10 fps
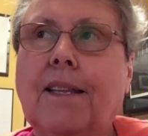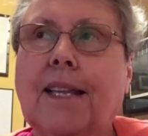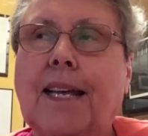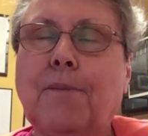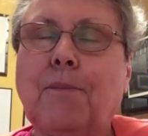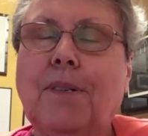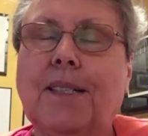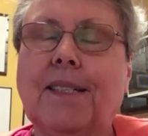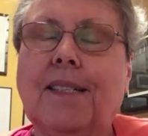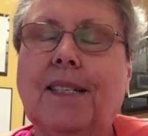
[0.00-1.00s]
that
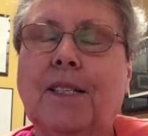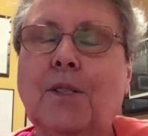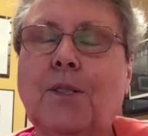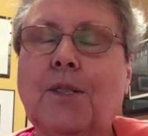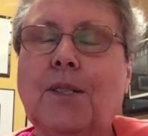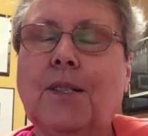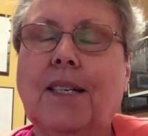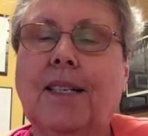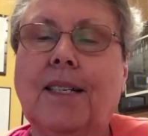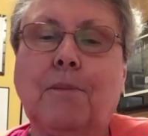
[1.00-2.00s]
is
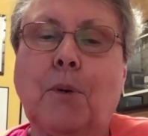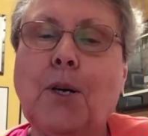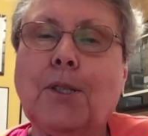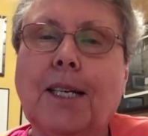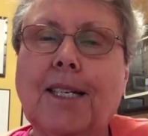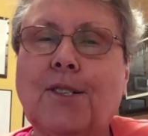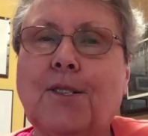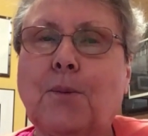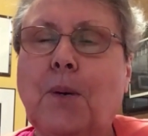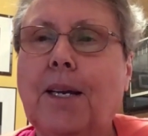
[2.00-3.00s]
more or less
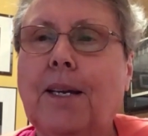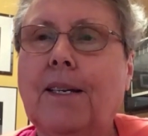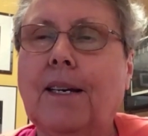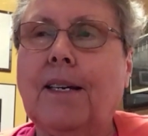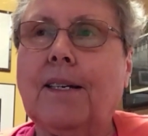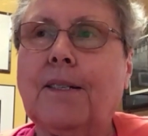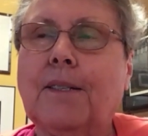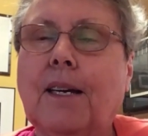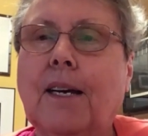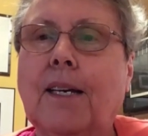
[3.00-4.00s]
the way
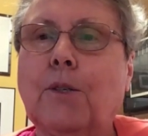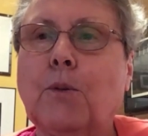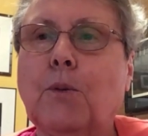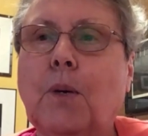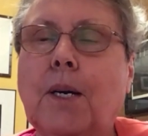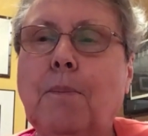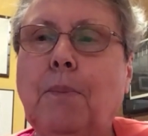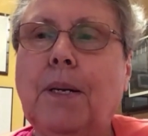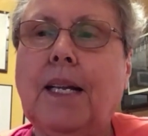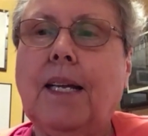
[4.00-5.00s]
I grew up.
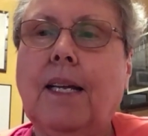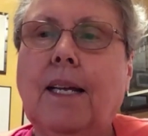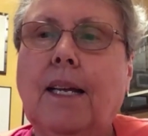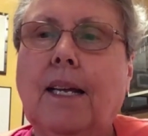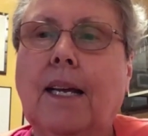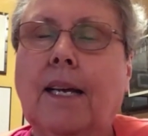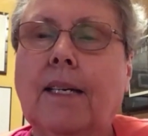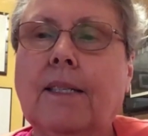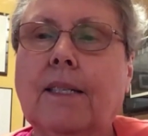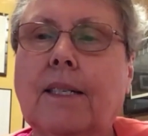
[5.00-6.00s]

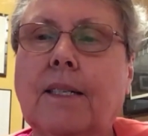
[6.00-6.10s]
And